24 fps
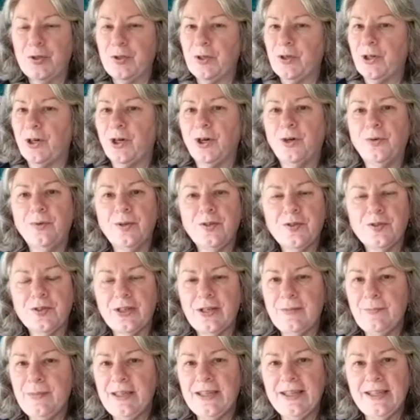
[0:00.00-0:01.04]
always going to
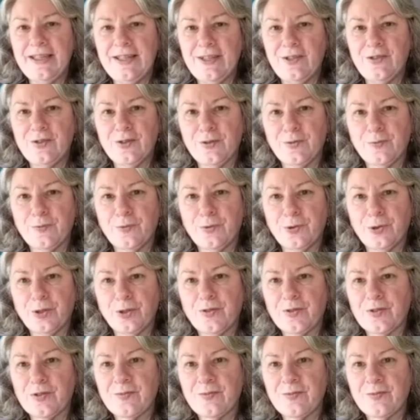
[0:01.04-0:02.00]
make it easier for us.